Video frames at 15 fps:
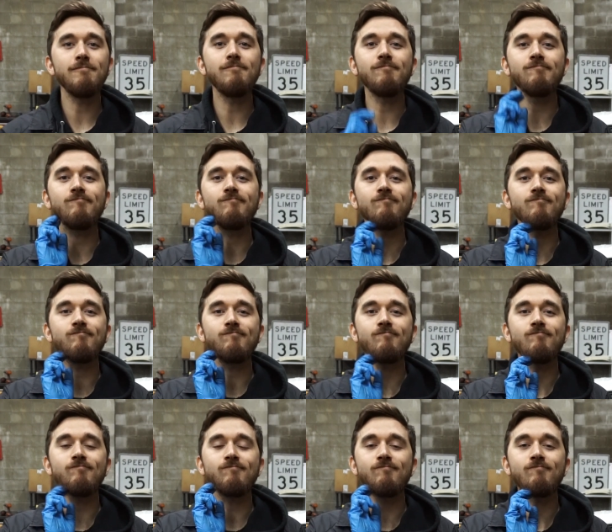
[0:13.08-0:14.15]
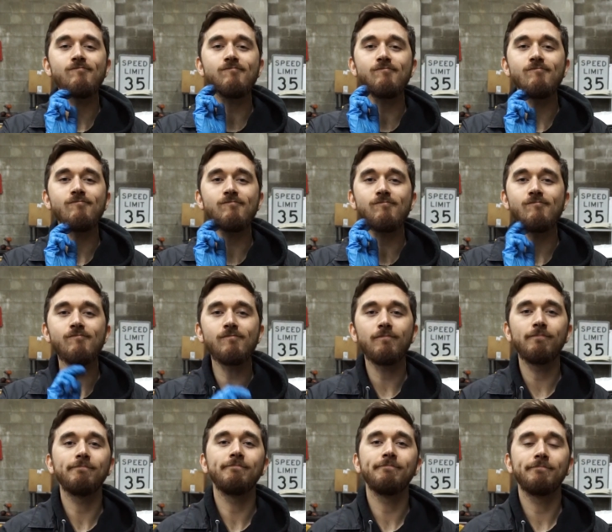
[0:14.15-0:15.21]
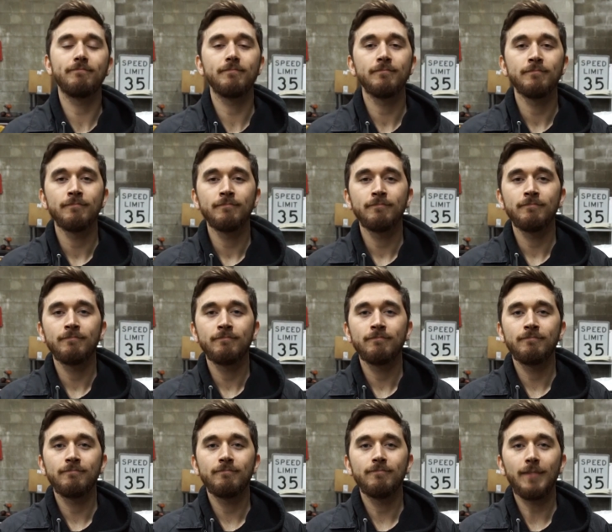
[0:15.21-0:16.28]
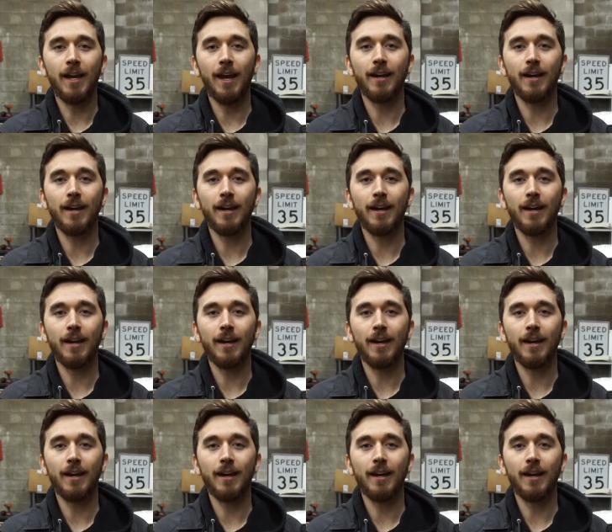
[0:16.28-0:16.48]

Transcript: No one is speaking in this clip.